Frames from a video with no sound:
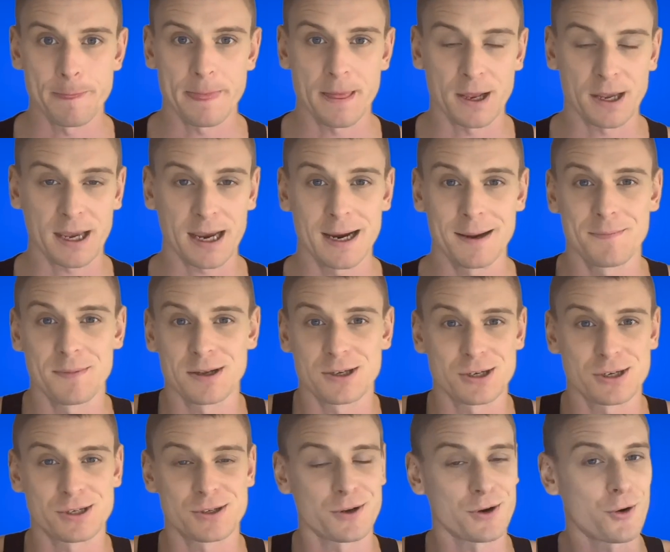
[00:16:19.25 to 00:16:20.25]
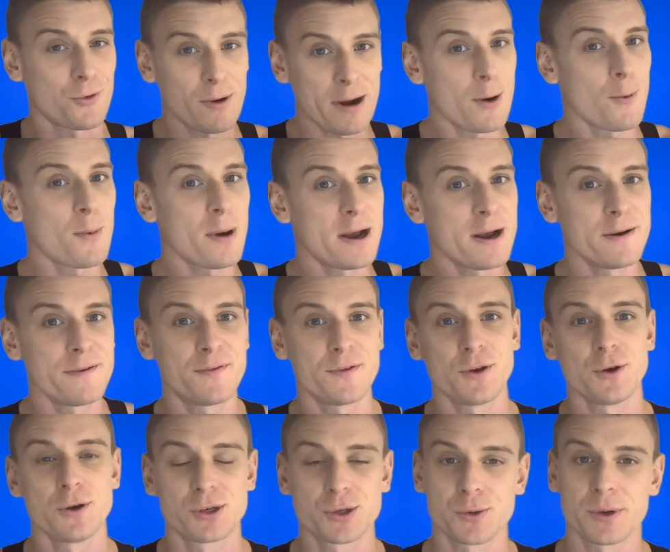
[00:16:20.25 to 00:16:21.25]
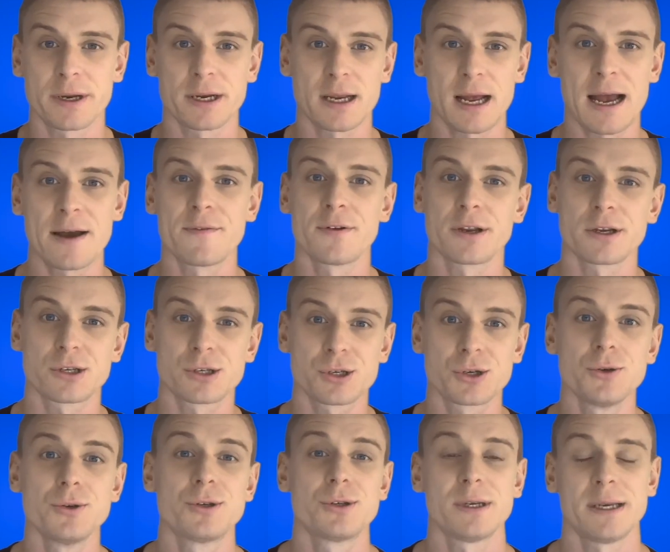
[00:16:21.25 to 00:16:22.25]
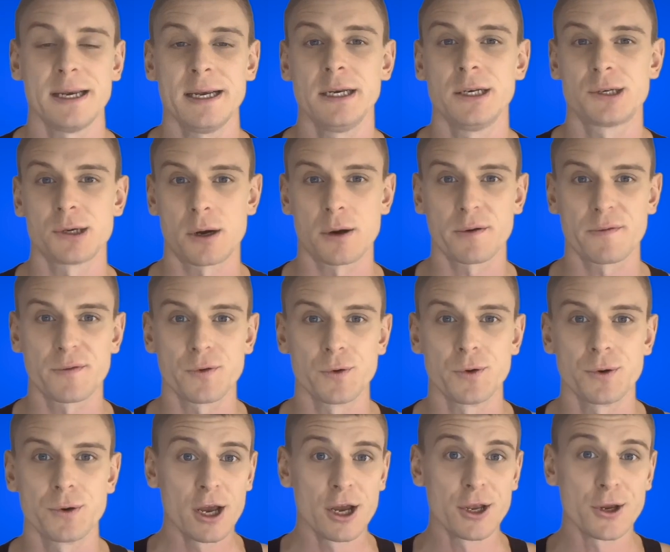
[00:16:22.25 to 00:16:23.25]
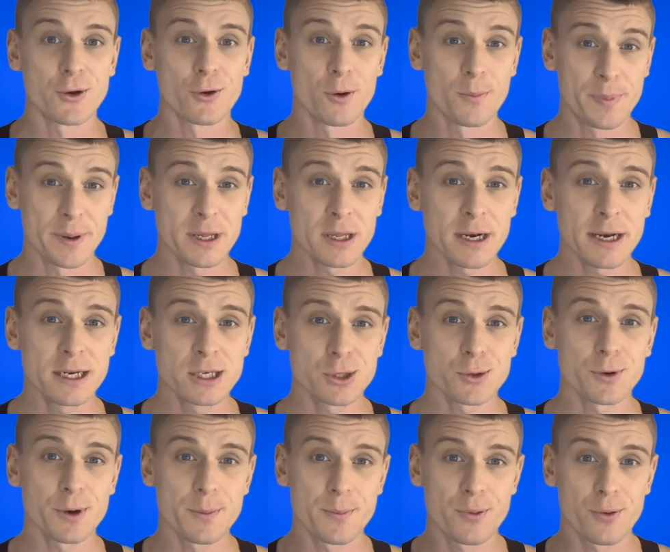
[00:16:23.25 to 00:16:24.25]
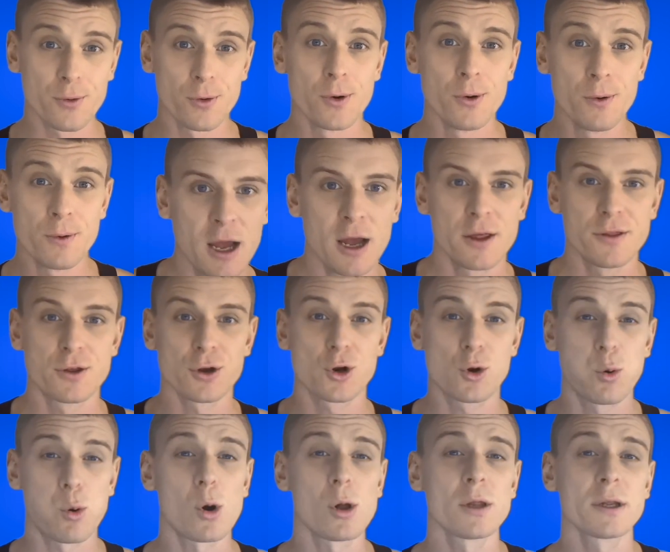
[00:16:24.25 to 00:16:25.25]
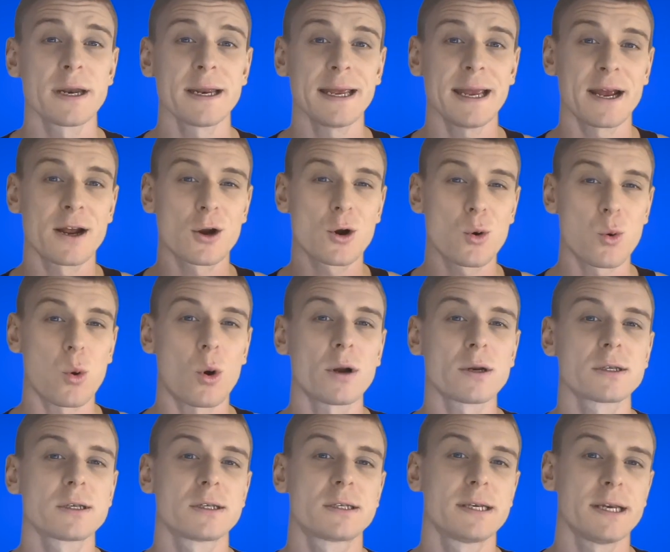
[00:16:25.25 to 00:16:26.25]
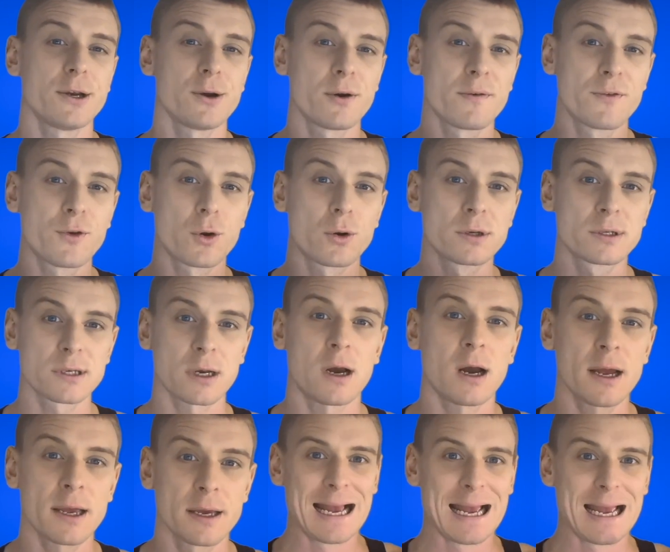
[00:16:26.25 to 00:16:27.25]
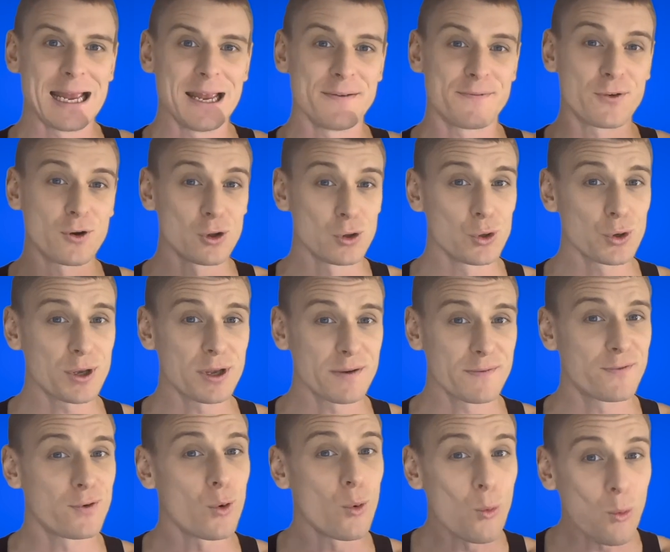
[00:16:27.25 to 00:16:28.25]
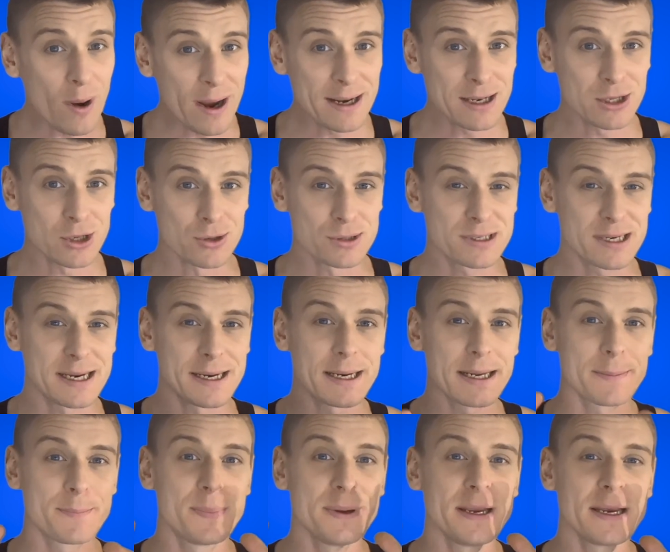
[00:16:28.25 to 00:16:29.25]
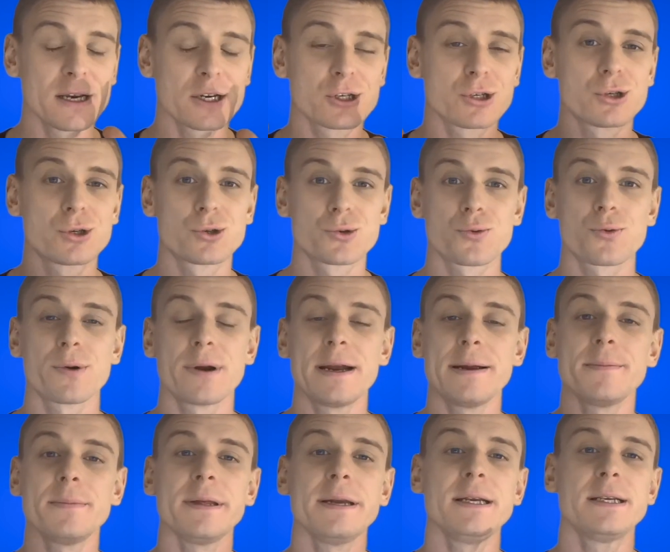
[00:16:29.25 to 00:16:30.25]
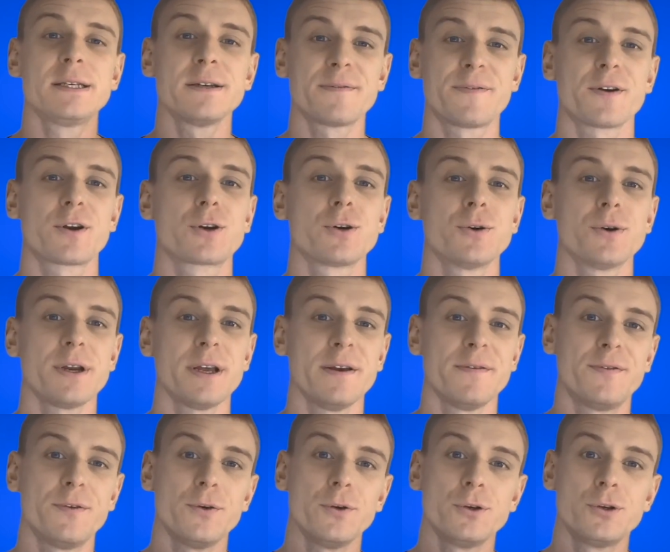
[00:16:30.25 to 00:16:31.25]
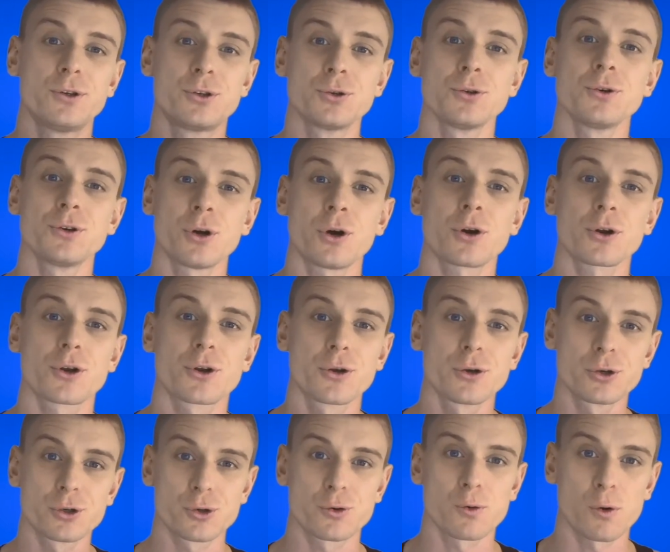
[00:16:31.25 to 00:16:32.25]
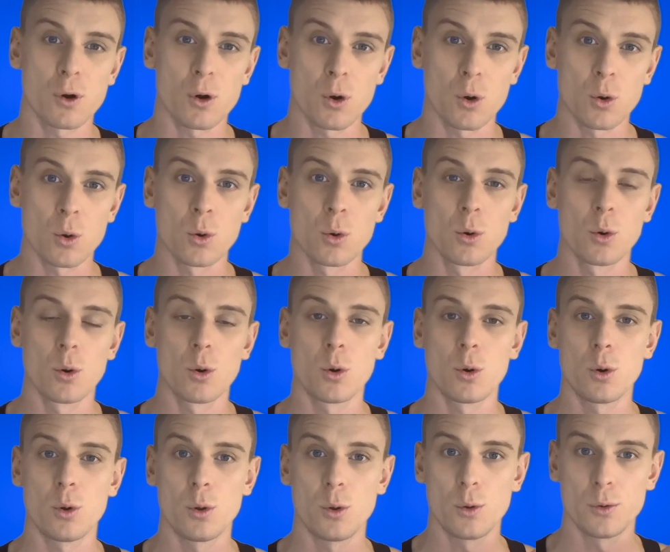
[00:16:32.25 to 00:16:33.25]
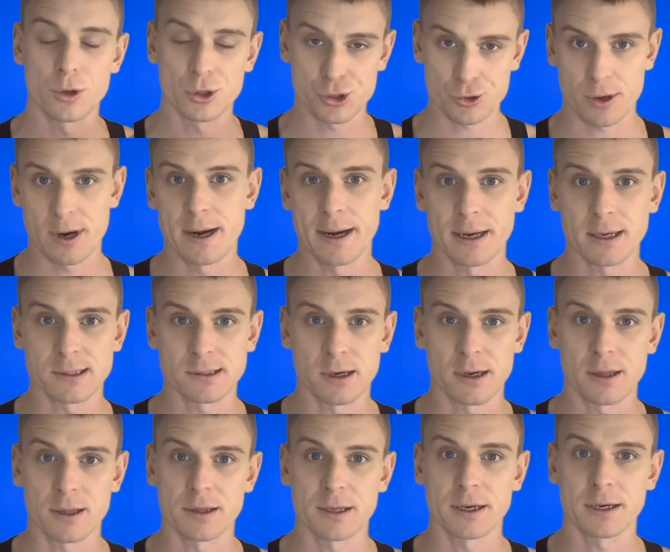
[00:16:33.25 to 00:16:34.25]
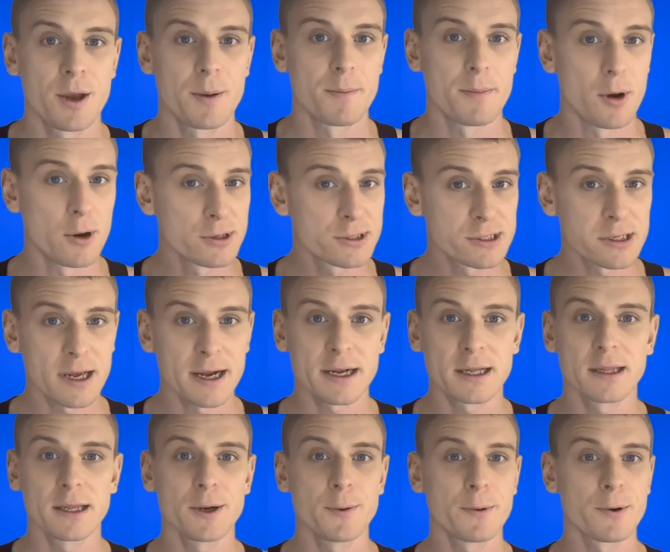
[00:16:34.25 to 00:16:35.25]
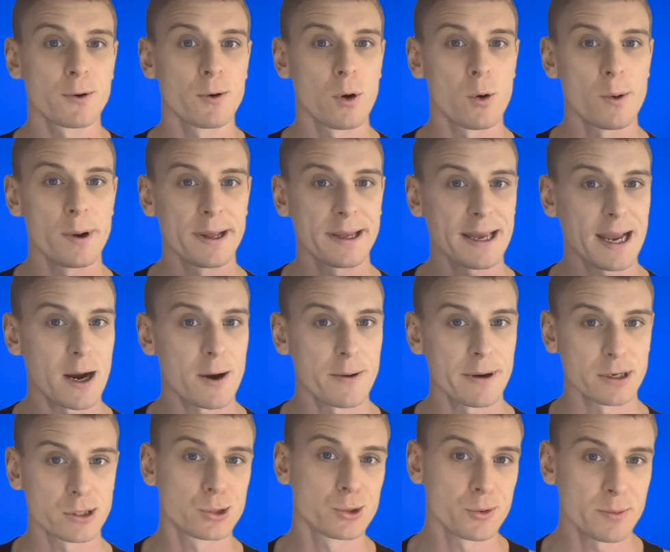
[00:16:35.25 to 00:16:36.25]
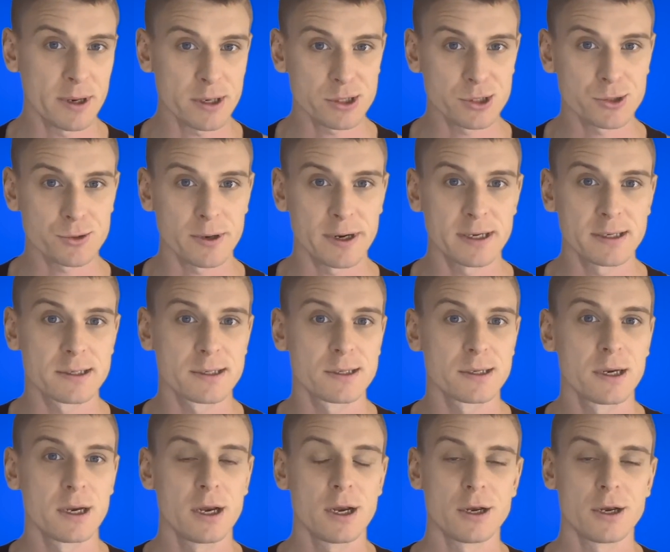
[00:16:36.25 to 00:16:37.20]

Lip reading: Okay, it's just a great way for you to have an excuse to eat junk food. Your ability to improve the quality and quantity of your diet, if you're looking for weight loss, can be extremely difficult if you do not control the training side of things. Most likely, we're already carrying too much stress.